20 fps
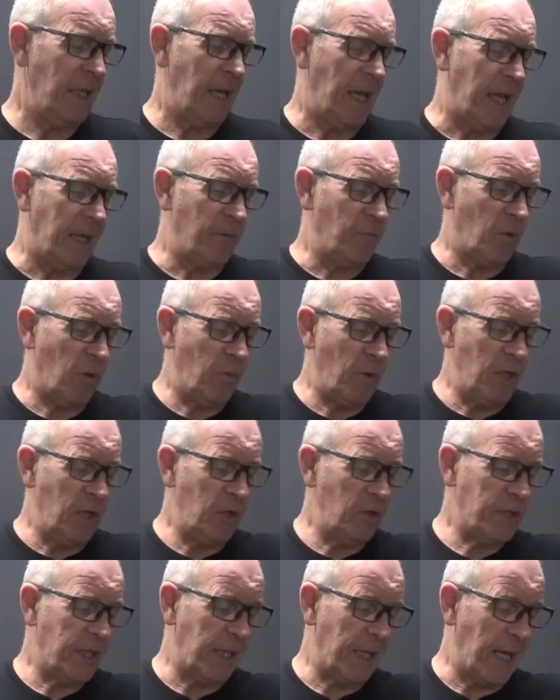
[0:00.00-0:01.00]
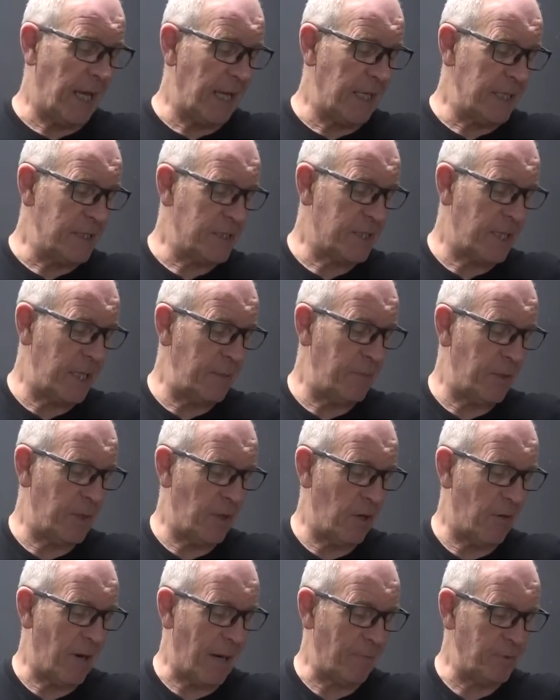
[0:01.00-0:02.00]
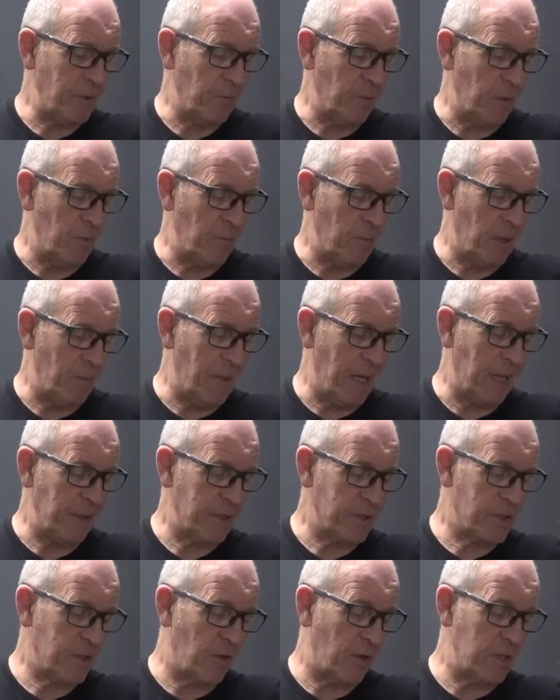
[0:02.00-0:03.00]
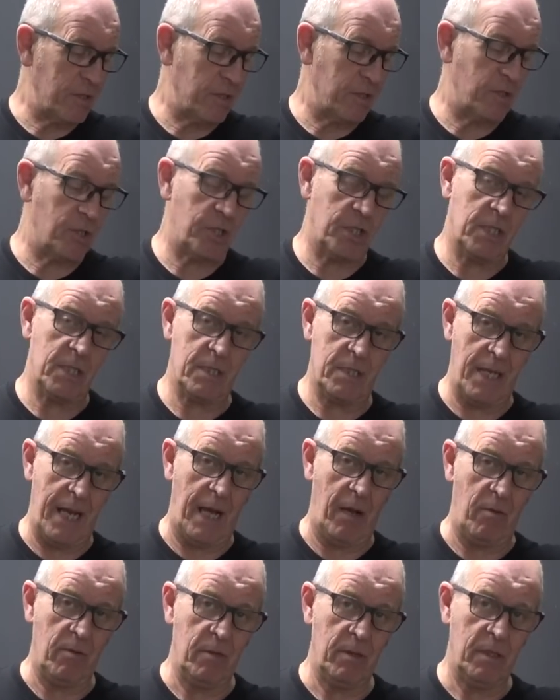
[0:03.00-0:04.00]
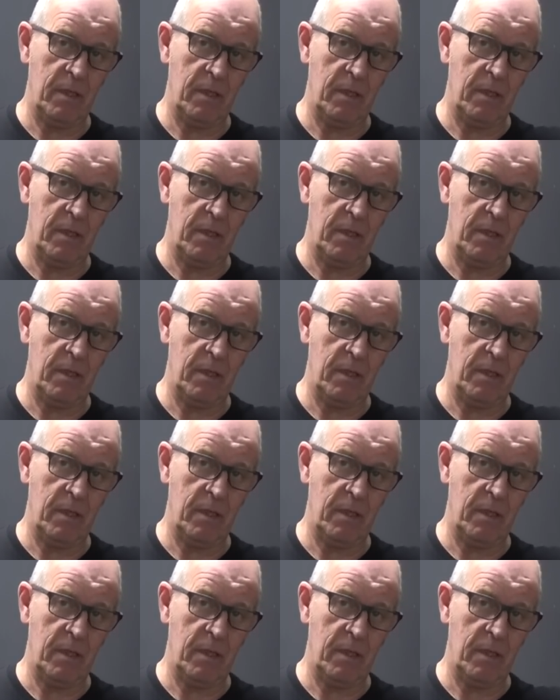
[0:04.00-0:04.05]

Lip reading: And what we're looking at is keeping her abdomen about the size that she is now.